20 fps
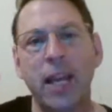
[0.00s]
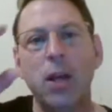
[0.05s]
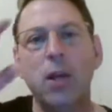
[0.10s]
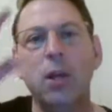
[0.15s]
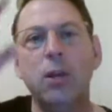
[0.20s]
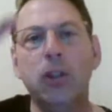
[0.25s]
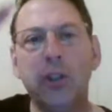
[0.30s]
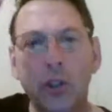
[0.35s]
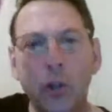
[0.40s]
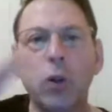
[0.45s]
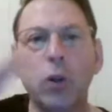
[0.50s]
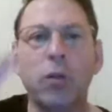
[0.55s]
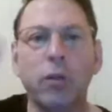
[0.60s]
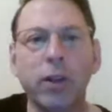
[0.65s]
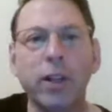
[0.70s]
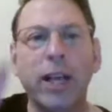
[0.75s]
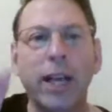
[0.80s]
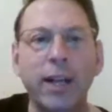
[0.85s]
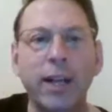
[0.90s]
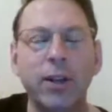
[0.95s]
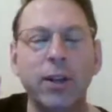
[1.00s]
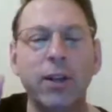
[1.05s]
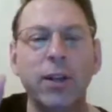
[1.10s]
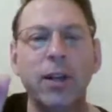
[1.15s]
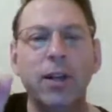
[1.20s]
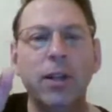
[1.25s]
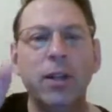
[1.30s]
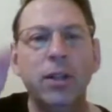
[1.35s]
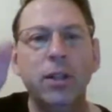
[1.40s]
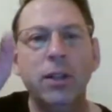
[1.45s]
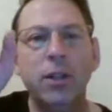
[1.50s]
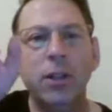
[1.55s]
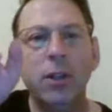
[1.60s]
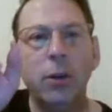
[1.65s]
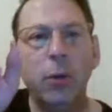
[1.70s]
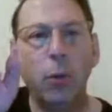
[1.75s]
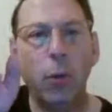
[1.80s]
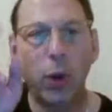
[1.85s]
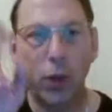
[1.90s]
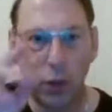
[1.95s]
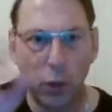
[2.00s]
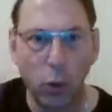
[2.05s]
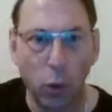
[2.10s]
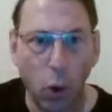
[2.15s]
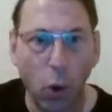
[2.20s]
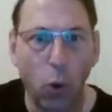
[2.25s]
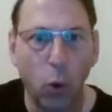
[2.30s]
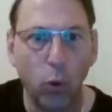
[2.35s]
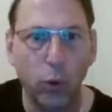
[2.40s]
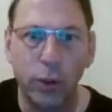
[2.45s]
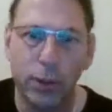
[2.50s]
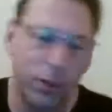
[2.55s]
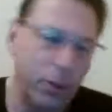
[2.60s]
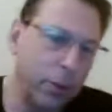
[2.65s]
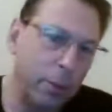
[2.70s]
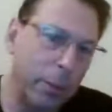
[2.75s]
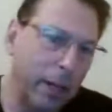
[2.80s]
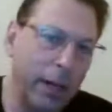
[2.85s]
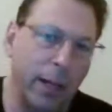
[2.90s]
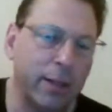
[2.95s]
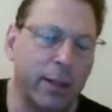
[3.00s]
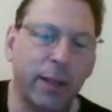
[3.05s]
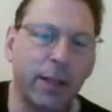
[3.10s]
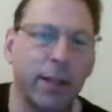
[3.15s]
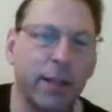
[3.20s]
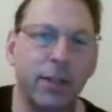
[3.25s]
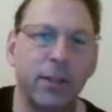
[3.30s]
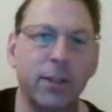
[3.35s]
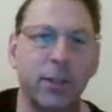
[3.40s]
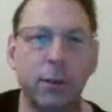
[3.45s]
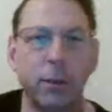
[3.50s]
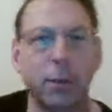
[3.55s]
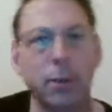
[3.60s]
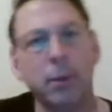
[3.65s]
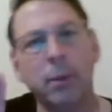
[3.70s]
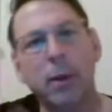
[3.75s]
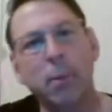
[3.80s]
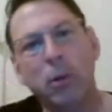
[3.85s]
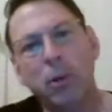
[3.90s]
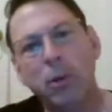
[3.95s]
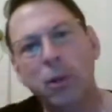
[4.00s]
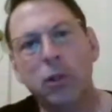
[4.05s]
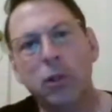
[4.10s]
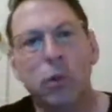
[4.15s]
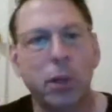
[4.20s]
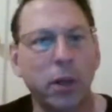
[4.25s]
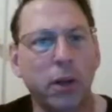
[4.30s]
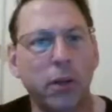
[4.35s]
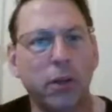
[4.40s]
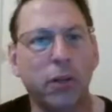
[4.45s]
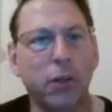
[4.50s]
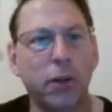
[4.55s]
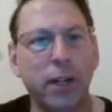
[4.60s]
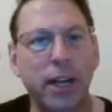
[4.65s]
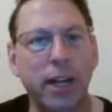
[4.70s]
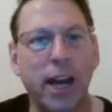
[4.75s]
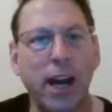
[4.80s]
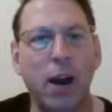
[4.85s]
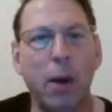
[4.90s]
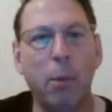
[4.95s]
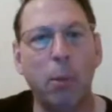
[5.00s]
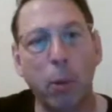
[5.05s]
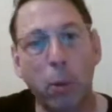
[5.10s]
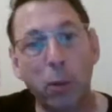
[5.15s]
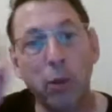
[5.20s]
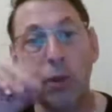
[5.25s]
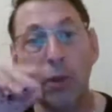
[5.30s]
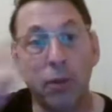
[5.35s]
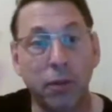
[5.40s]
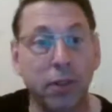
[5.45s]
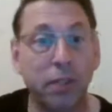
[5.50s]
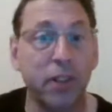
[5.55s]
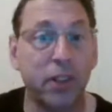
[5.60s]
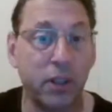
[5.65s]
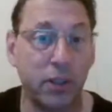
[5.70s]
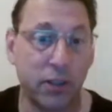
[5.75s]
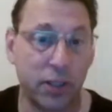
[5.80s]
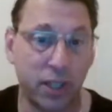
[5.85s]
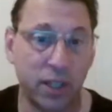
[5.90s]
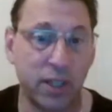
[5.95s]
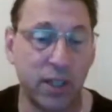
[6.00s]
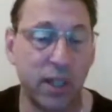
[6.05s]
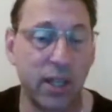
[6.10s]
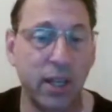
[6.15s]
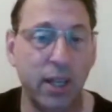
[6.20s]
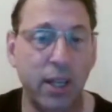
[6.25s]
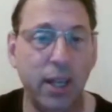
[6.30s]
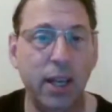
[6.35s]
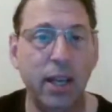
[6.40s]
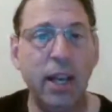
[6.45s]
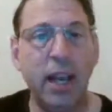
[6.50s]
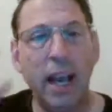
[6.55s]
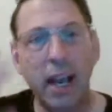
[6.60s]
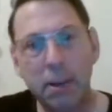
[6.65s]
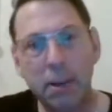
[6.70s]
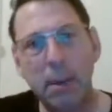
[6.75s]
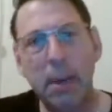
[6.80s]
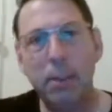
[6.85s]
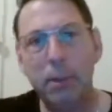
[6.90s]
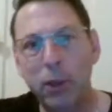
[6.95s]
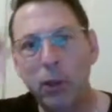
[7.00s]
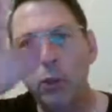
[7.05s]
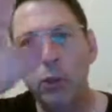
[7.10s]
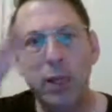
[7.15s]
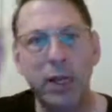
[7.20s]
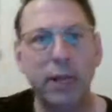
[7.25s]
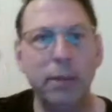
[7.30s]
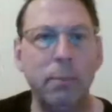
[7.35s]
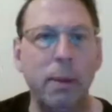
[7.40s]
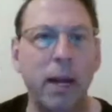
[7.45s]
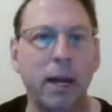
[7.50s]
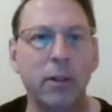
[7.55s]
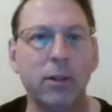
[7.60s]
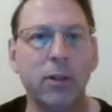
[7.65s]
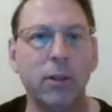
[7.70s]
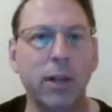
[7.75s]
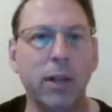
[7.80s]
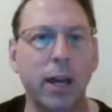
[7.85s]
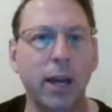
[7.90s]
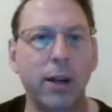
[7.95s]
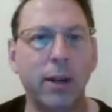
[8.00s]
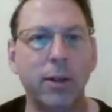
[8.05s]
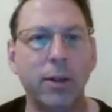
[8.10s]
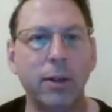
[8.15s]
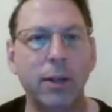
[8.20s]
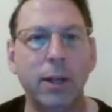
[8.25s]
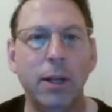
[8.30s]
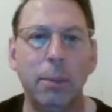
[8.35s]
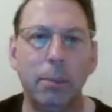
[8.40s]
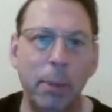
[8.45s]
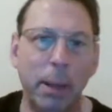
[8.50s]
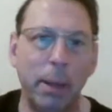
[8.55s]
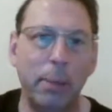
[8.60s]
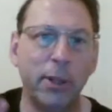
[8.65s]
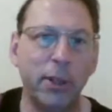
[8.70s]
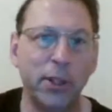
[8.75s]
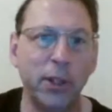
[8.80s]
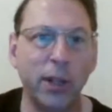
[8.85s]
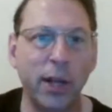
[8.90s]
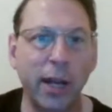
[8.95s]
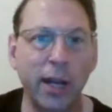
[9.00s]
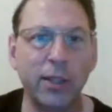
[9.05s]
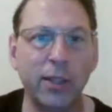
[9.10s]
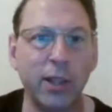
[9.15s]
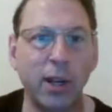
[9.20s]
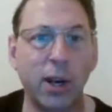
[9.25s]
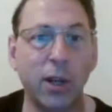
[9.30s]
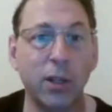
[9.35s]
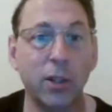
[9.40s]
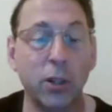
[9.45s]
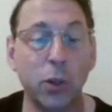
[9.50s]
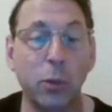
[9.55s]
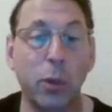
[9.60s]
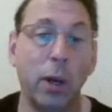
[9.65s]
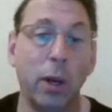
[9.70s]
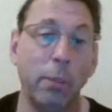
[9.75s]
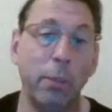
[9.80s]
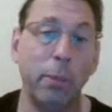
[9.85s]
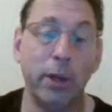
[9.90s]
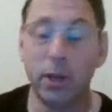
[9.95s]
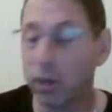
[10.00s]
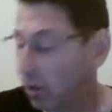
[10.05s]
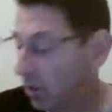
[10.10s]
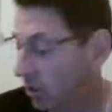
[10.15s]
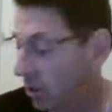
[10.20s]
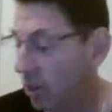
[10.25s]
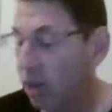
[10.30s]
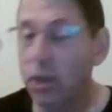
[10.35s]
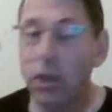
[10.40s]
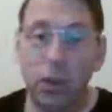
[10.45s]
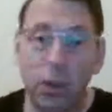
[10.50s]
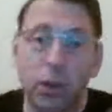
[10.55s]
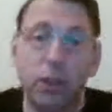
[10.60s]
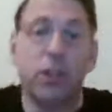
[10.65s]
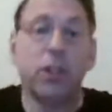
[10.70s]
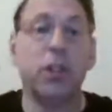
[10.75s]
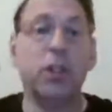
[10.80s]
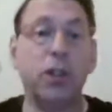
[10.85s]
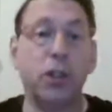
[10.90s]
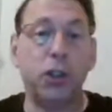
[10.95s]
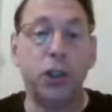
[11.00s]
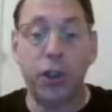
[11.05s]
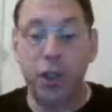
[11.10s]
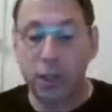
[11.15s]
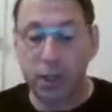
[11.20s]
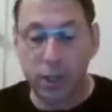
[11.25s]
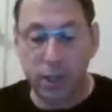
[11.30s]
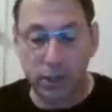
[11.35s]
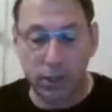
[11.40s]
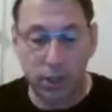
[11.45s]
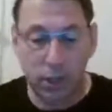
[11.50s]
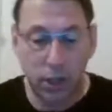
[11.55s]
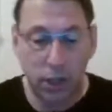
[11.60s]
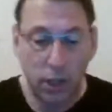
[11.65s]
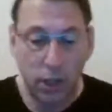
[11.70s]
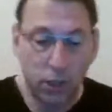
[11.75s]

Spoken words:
Sooner or later, when you're old, you may not think of this. Well, I'm only 20 or 30 now, but when you're 50 or 60, and maybe you need medical care, maybe shit hasn't gone too well because you're such a genius.